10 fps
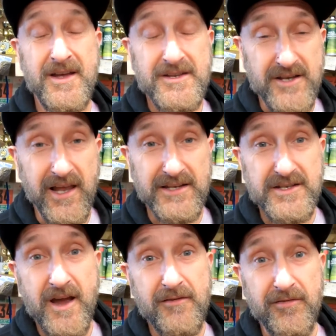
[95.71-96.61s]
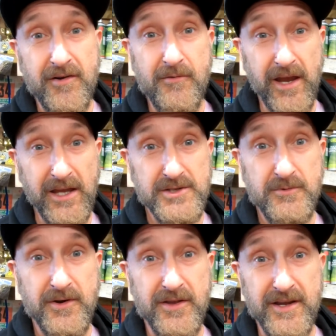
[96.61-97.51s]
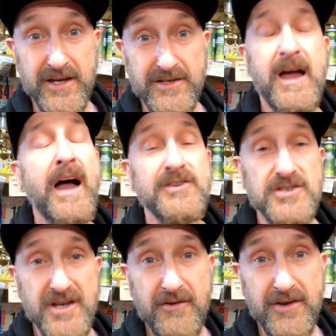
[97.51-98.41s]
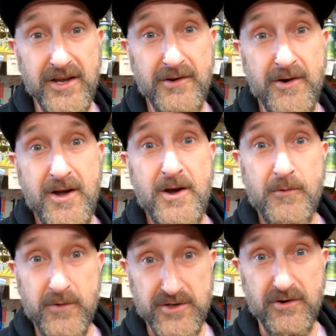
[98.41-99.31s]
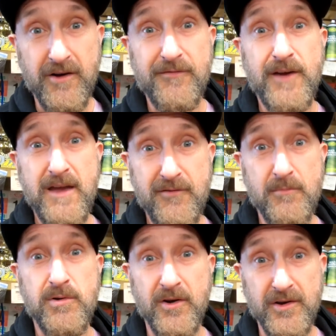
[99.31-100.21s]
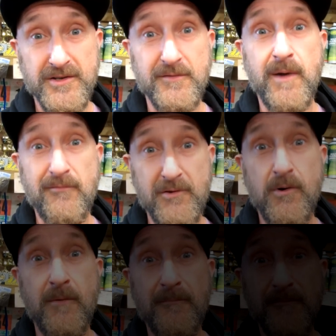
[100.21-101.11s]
So let's go through each one of these and show you which are our favourite products from every one.